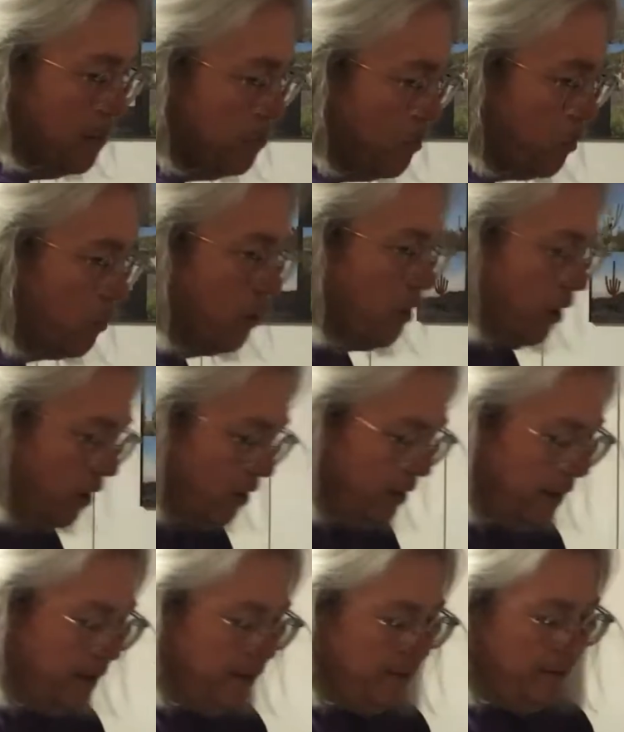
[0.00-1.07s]
more
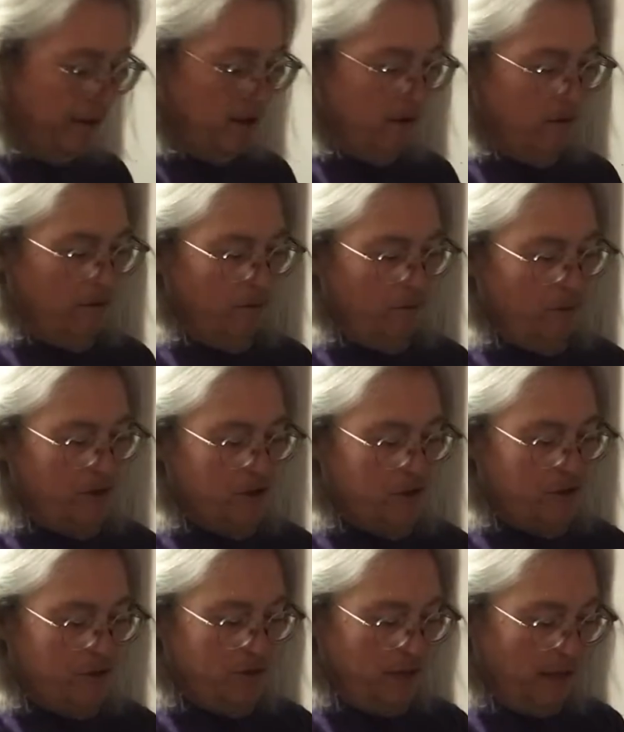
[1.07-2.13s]
garlic in there, which
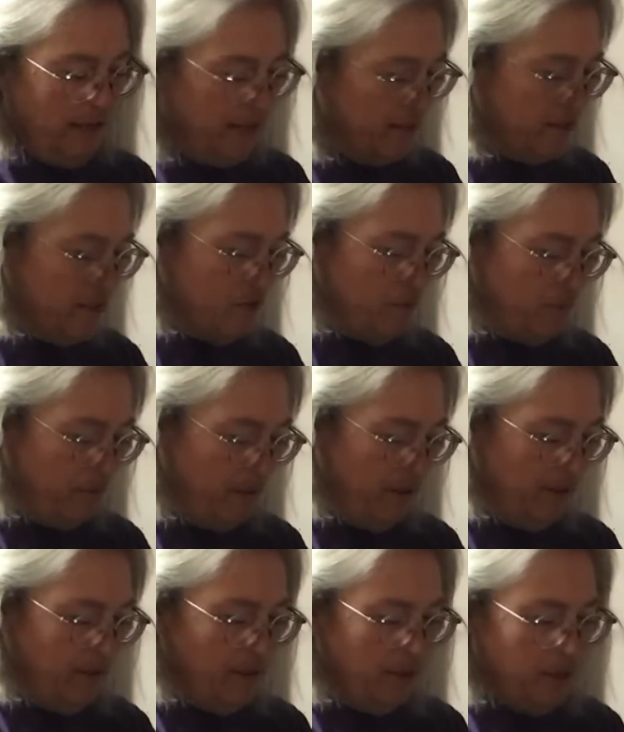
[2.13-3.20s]
I guess this would
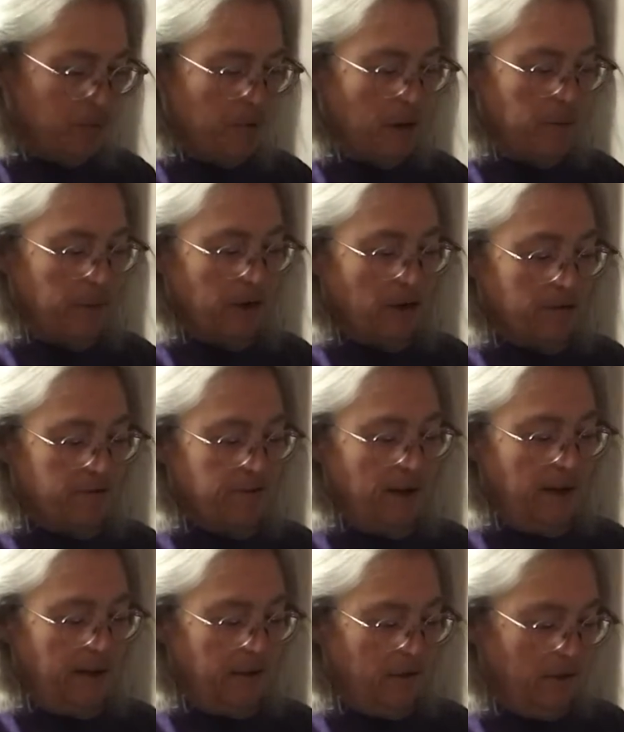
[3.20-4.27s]
be probably our
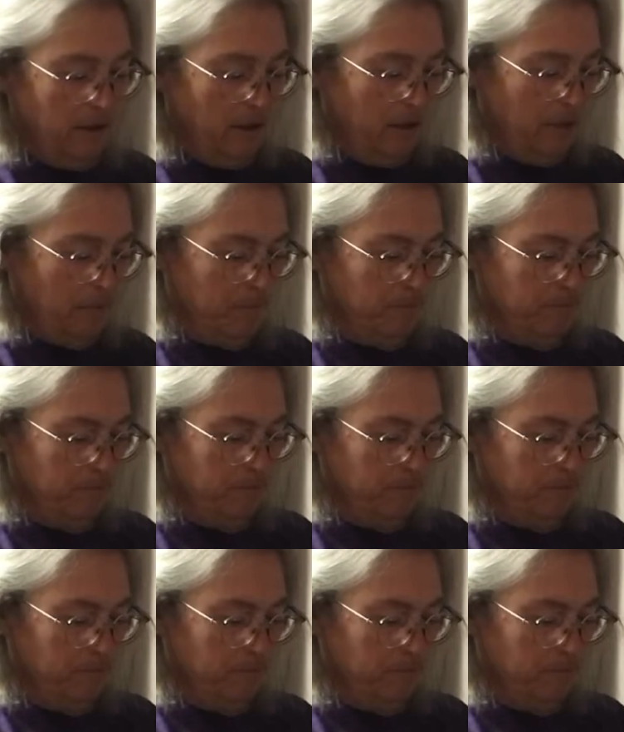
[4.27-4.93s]
final